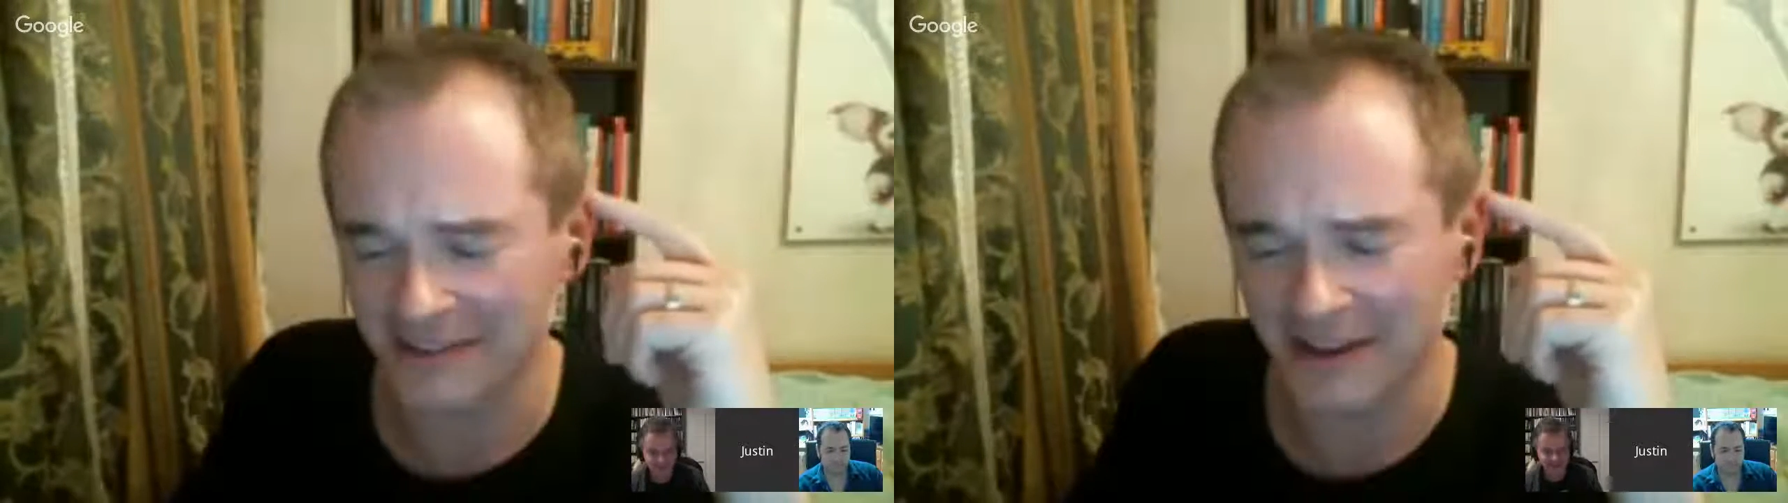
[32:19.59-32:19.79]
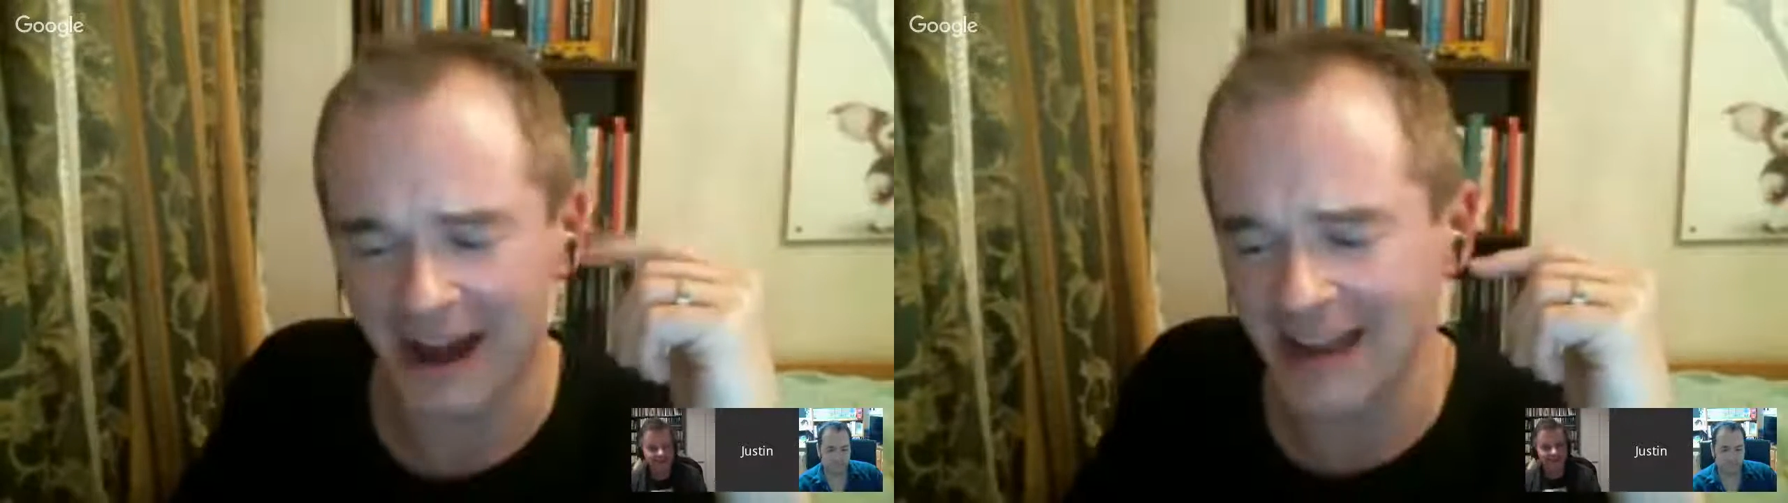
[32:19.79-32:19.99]

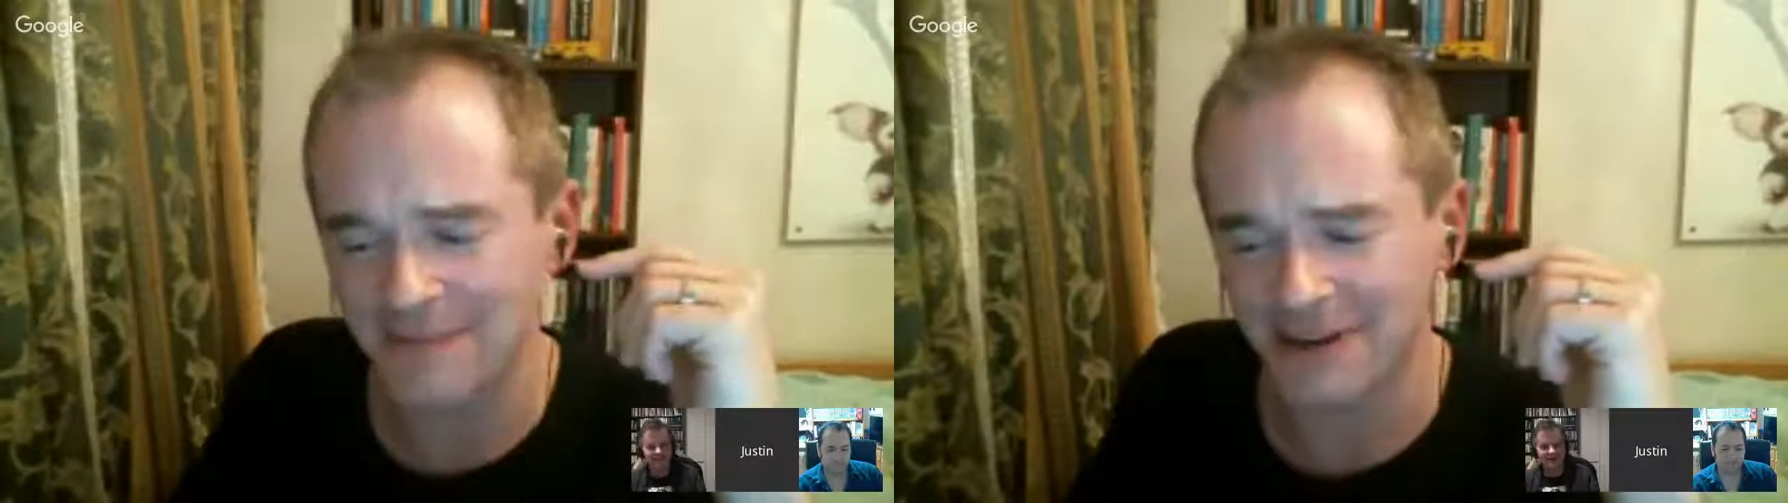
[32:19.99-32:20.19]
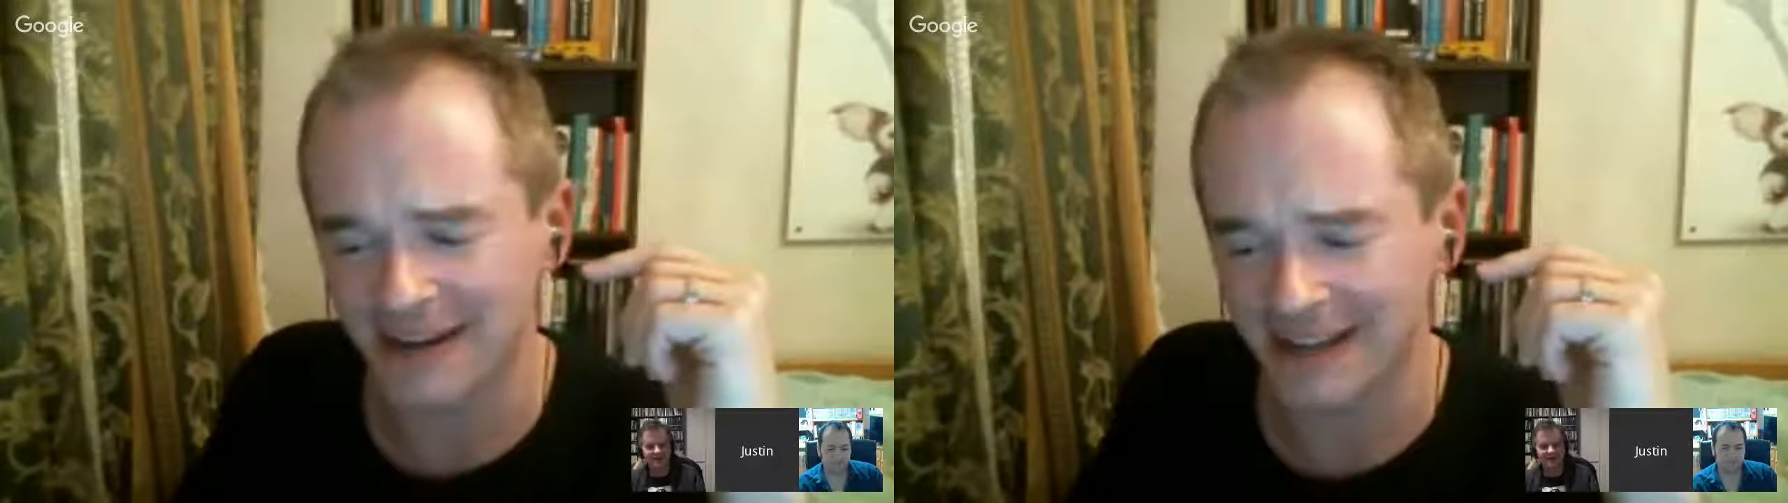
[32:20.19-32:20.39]
I'm a
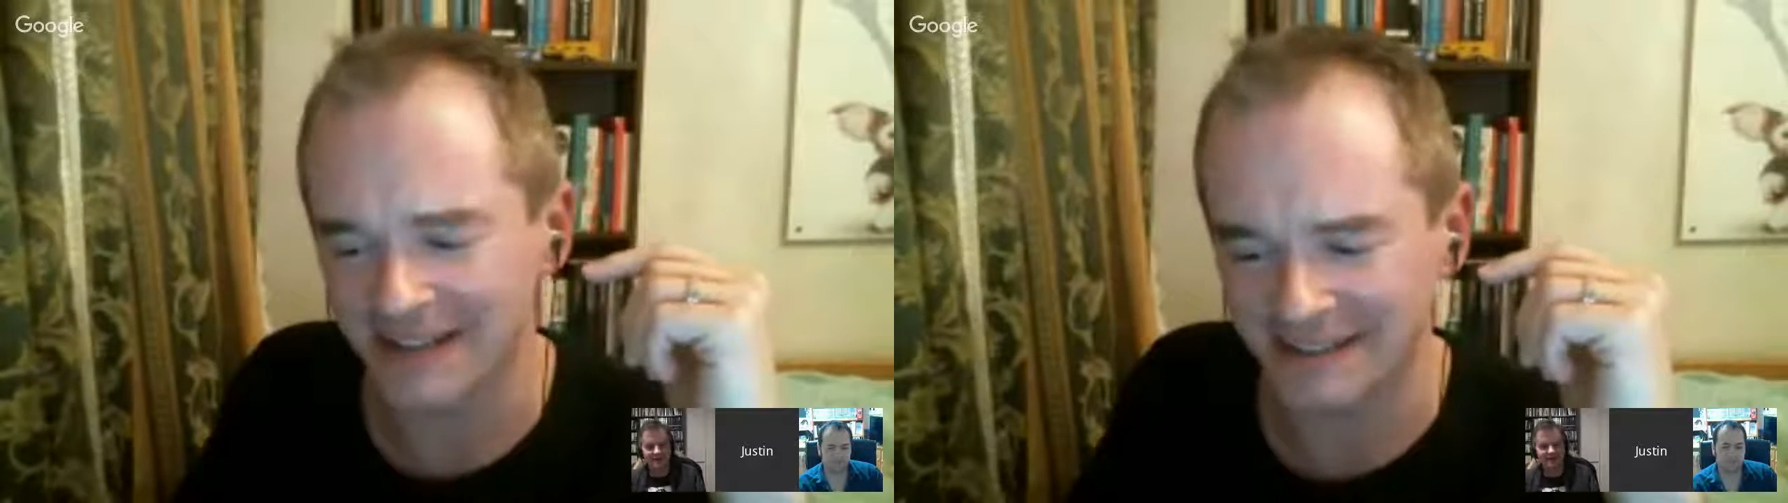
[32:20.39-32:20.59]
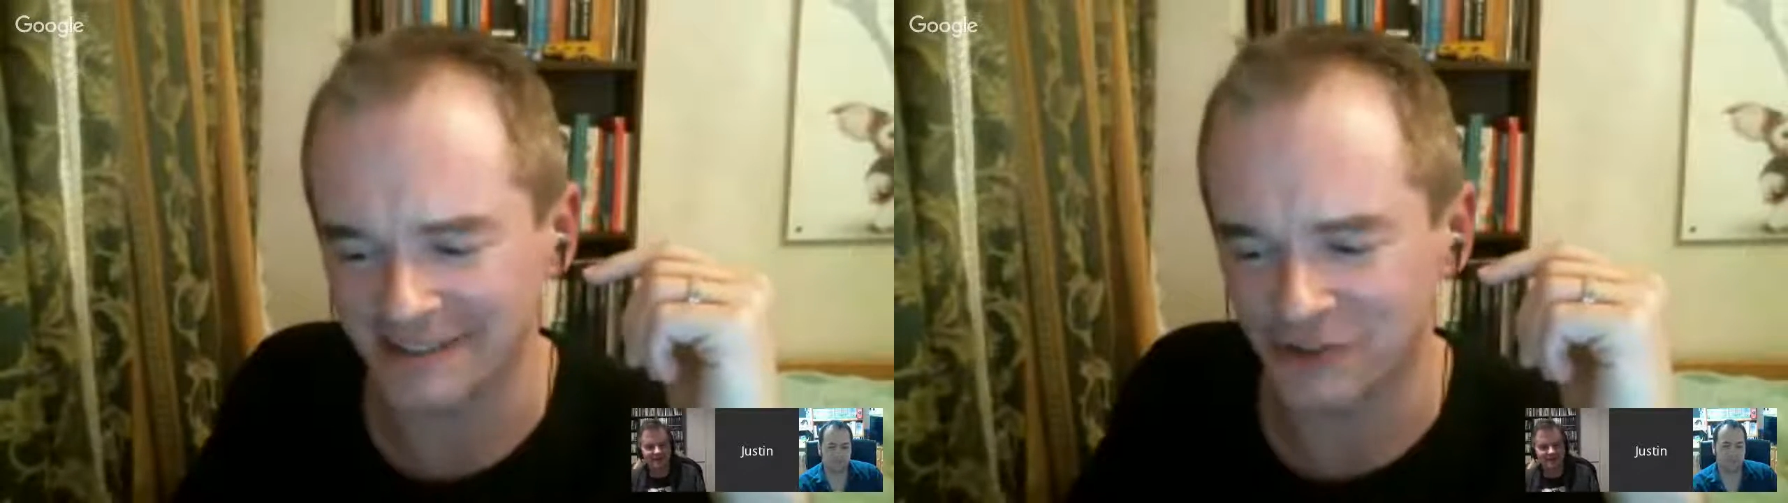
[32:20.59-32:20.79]

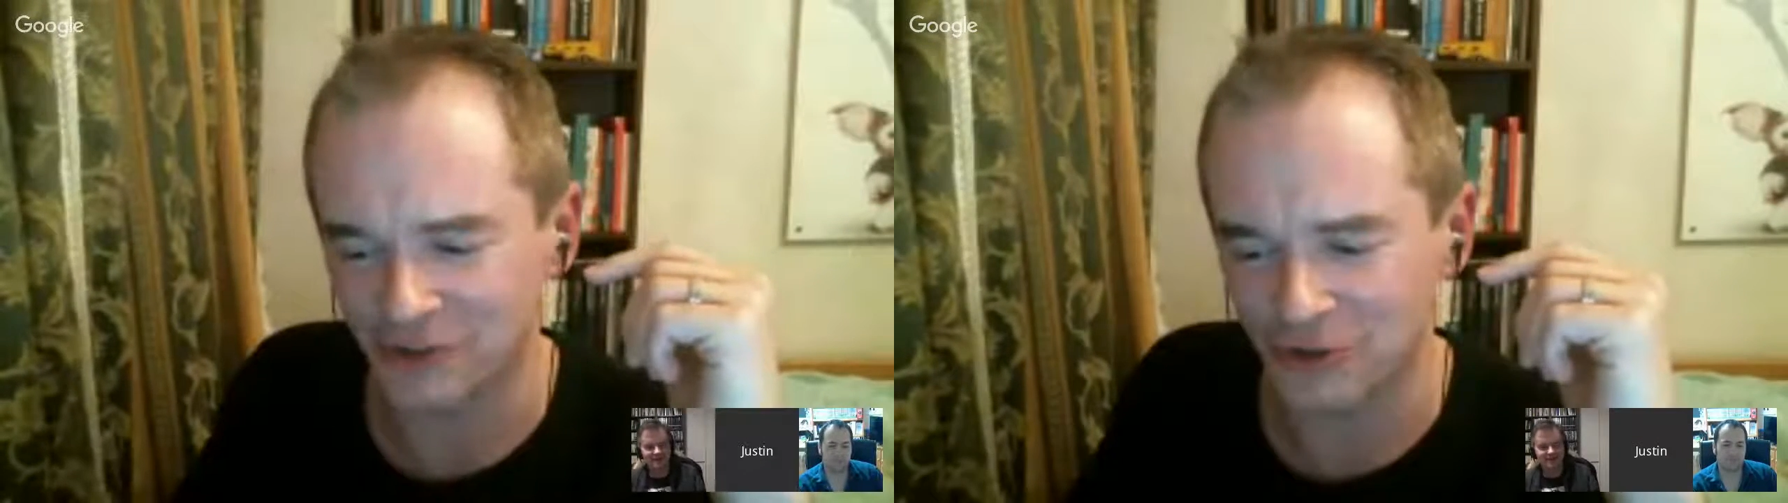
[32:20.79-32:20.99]
Kantian Jew.